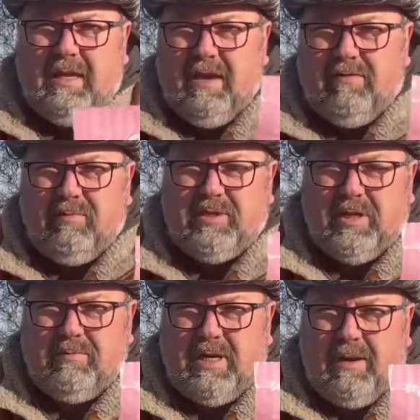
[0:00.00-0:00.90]
Give them
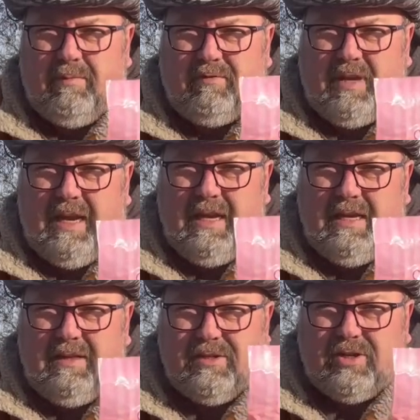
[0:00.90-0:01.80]
some type of
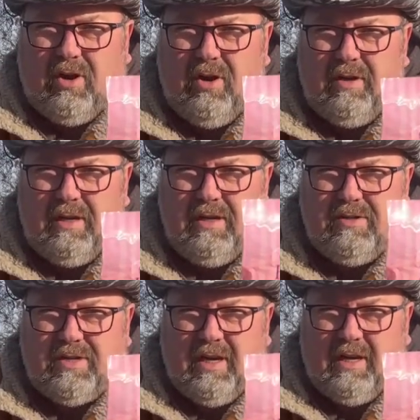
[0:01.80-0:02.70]
candy that's hard that you
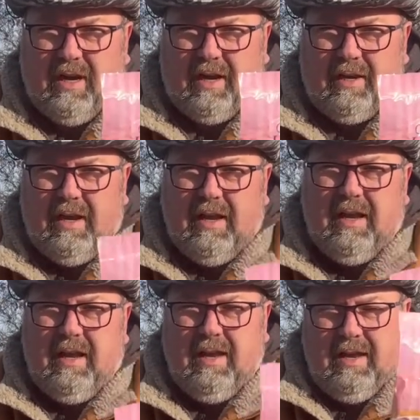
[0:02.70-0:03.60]
suck on.
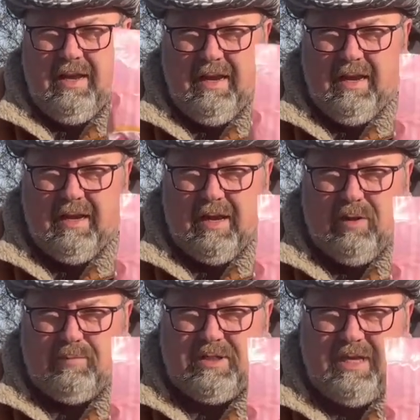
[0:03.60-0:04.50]
It
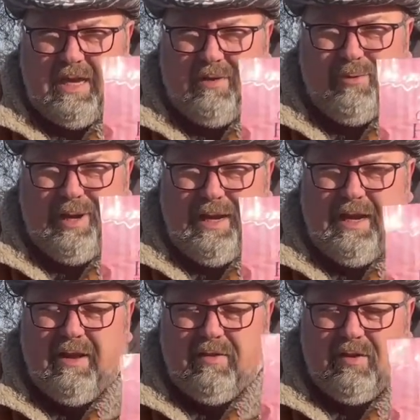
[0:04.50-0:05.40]
helps take
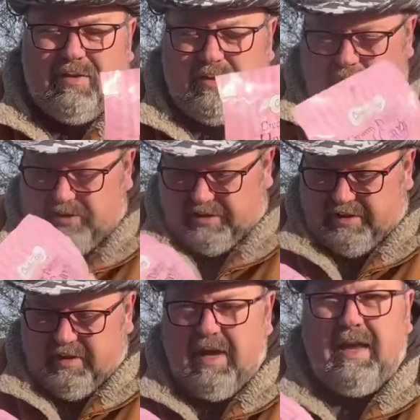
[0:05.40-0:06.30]
away the thirst.
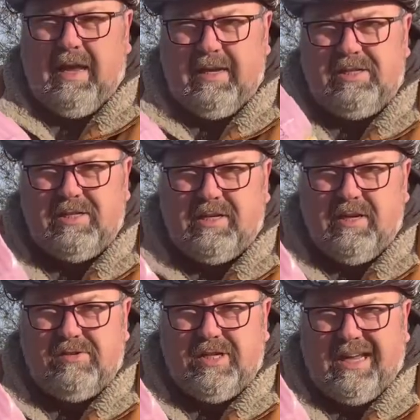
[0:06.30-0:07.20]
And it just
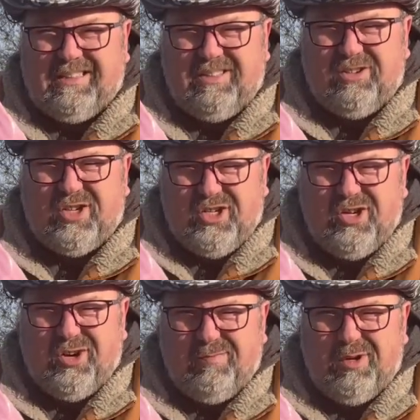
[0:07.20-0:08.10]
gives you that little
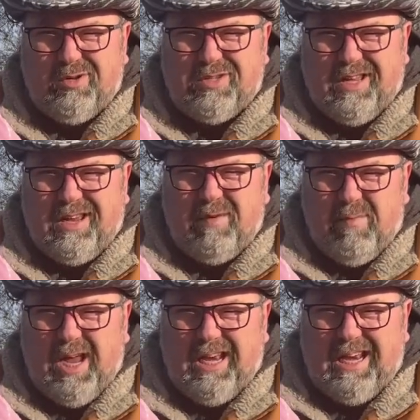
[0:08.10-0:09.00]
sugar boost that you
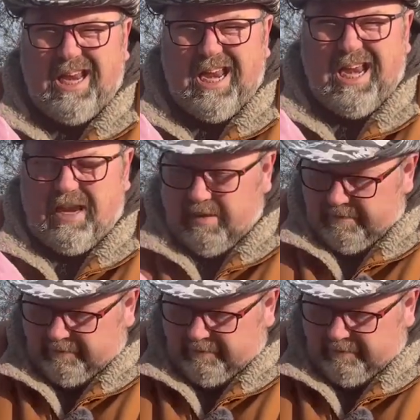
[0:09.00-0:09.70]
might need.